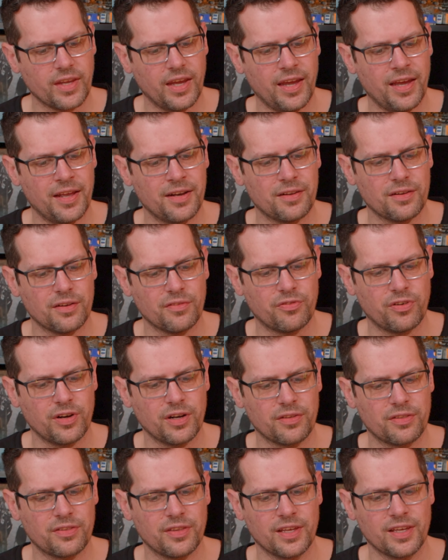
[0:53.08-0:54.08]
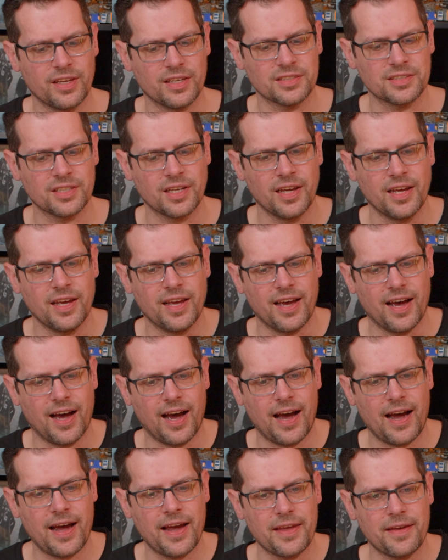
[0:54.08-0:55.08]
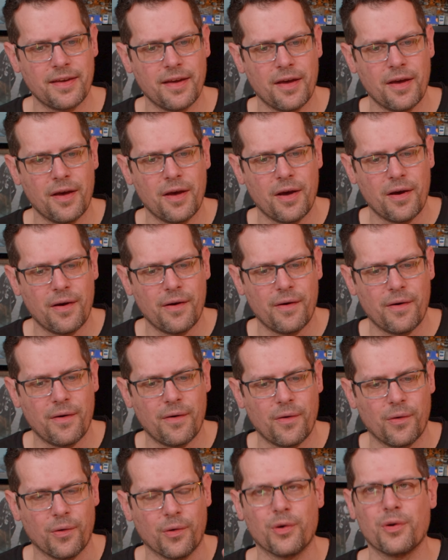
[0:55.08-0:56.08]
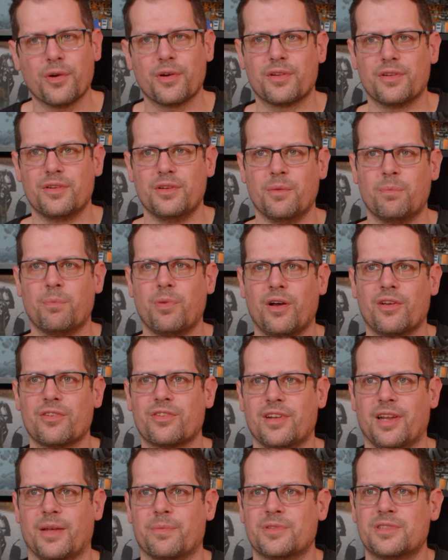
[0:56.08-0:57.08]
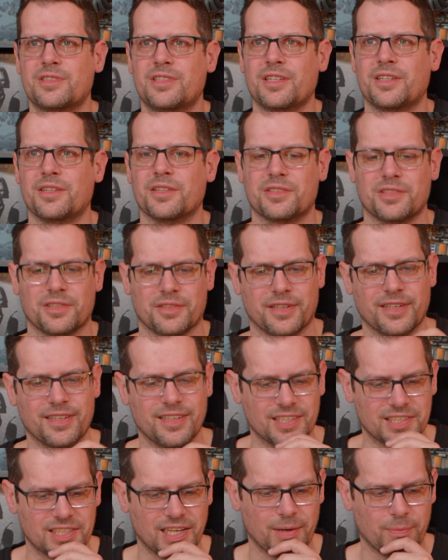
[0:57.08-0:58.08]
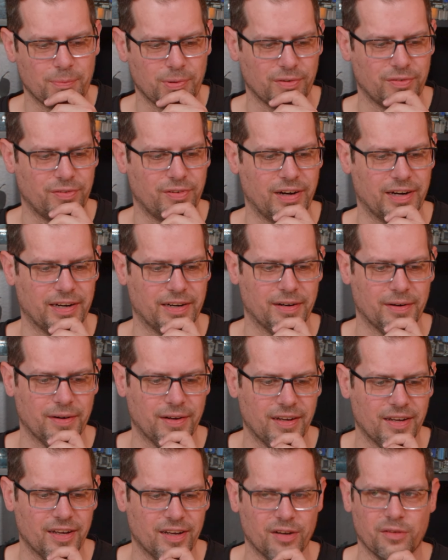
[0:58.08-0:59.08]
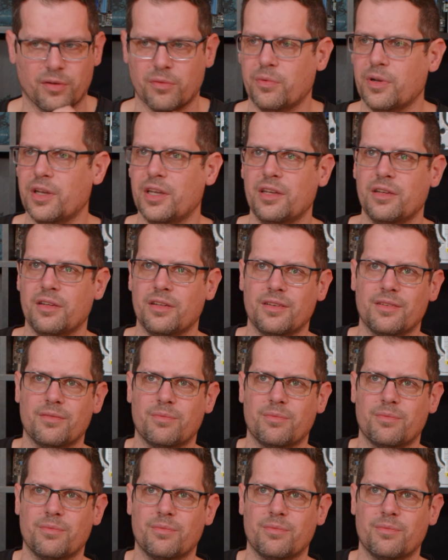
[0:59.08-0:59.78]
And the funny thing is, I heard the Pulse Labs signature in this amplifier. We